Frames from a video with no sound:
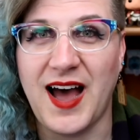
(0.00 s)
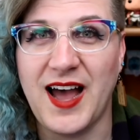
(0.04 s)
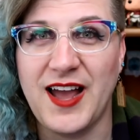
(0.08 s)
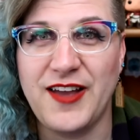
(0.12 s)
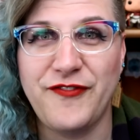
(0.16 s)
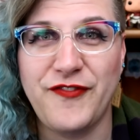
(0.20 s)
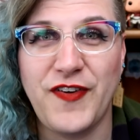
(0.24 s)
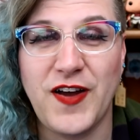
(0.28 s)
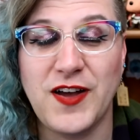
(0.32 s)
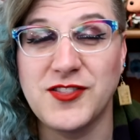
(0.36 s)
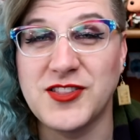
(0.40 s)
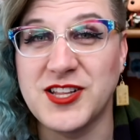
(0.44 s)
I
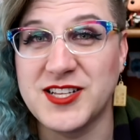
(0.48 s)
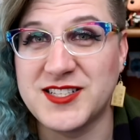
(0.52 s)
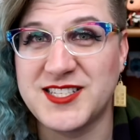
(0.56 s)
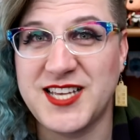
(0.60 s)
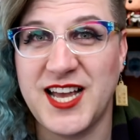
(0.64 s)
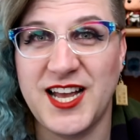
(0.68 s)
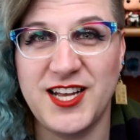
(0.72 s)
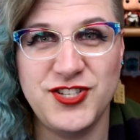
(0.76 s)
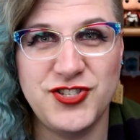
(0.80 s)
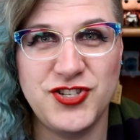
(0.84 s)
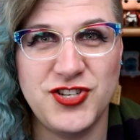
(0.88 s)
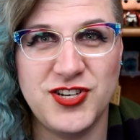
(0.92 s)
found the
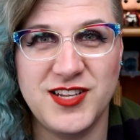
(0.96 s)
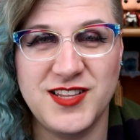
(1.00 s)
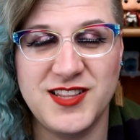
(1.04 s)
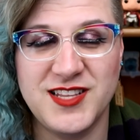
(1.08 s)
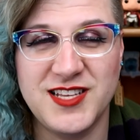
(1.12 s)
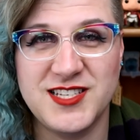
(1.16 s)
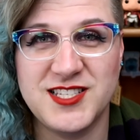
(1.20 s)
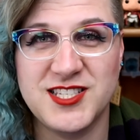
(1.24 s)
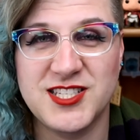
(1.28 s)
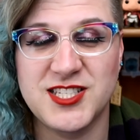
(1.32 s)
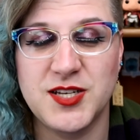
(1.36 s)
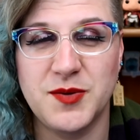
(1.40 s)
tension in
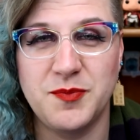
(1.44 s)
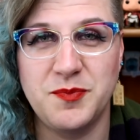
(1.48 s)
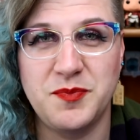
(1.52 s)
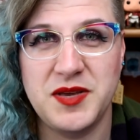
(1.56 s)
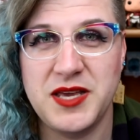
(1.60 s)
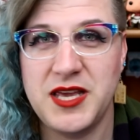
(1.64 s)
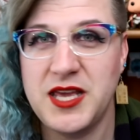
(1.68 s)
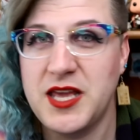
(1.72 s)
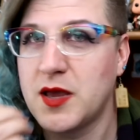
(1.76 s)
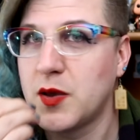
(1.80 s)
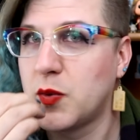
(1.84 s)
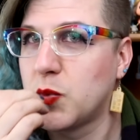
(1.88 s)
this to
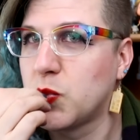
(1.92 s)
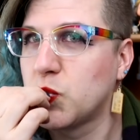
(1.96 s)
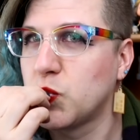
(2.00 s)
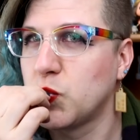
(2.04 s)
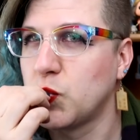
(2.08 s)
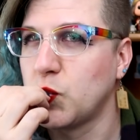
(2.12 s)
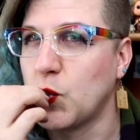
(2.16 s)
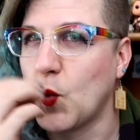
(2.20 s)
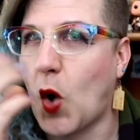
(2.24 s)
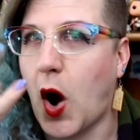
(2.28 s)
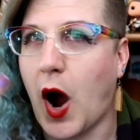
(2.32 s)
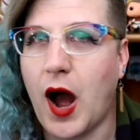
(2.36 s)
be
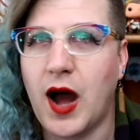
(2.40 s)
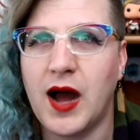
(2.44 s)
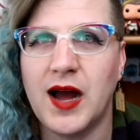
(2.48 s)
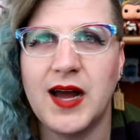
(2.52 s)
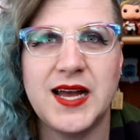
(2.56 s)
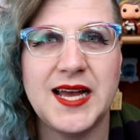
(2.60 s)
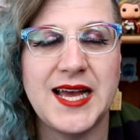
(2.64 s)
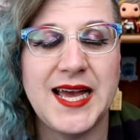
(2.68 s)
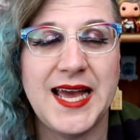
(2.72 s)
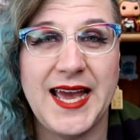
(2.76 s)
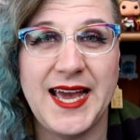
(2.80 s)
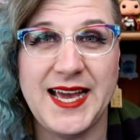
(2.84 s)

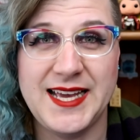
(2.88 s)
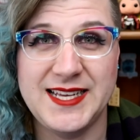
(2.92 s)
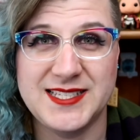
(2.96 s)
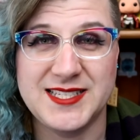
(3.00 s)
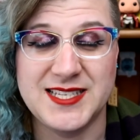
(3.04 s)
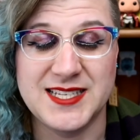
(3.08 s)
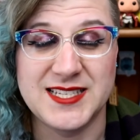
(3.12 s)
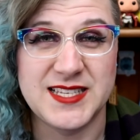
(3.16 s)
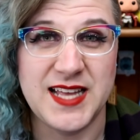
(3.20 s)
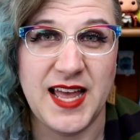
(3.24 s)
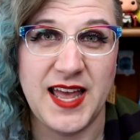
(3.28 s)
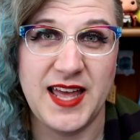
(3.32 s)

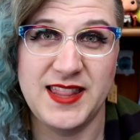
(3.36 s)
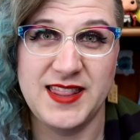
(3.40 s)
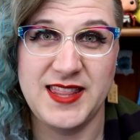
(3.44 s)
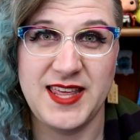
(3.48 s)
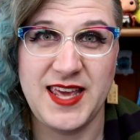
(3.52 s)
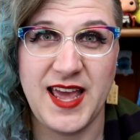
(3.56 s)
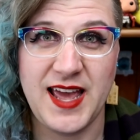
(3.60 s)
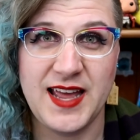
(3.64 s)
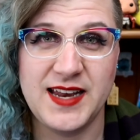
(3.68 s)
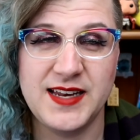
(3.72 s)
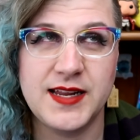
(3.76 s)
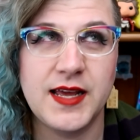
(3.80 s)
aces. And
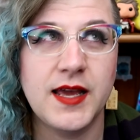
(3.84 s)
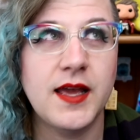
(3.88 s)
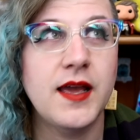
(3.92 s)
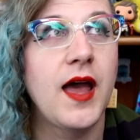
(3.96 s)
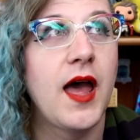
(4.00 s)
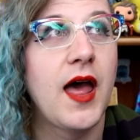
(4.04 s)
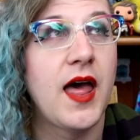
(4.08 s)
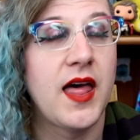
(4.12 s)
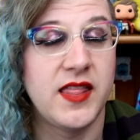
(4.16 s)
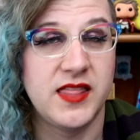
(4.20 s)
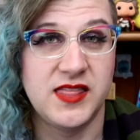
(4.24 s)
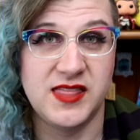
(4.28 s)
the ending,
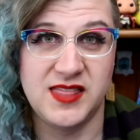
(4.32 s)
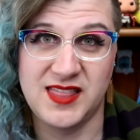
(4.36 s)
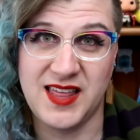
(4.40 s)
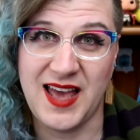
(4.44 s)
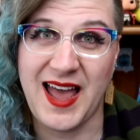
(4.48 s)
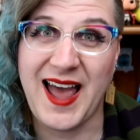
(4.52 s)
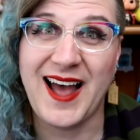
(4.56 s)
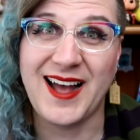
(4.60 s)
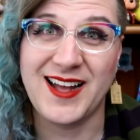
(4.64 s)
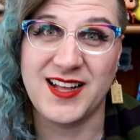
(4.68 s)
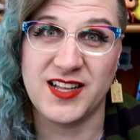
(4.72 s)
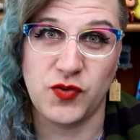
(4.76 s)

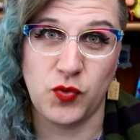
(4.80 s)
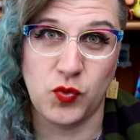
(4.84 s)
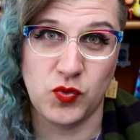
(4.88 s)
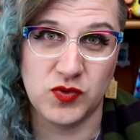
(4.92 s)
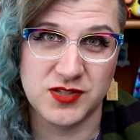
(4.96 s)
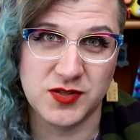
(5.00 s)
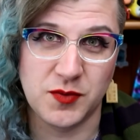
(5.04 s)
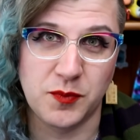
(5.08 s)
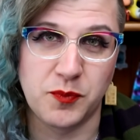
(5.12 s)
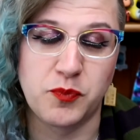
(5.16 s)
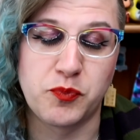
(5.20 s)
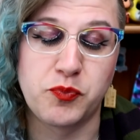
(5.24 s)
that
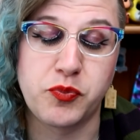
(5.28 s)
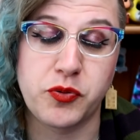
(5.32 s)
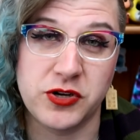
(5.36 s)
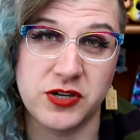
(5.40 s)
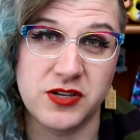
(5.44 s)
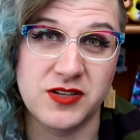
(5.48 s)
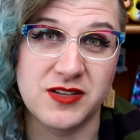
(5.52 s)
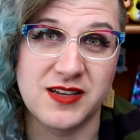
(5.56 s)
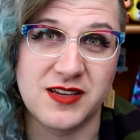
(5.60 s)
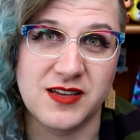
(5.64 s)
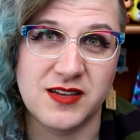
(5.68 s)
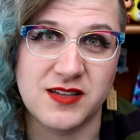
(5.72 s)
was a
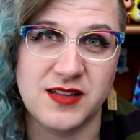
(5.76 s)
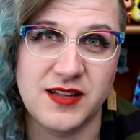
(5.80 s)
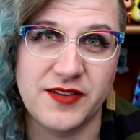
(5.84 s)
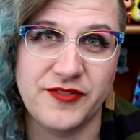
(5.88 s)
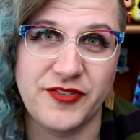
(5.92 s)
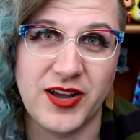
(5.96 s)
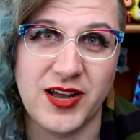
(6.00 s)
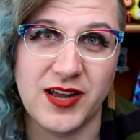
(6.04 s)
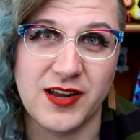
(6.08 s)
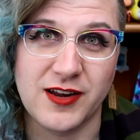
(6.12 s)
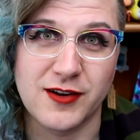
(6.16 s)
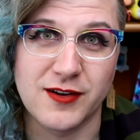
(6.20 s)
brilliant
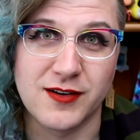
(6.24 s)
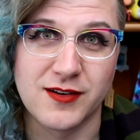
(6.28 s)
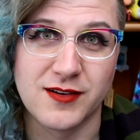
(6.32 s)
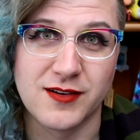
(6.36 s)
cliffhanger.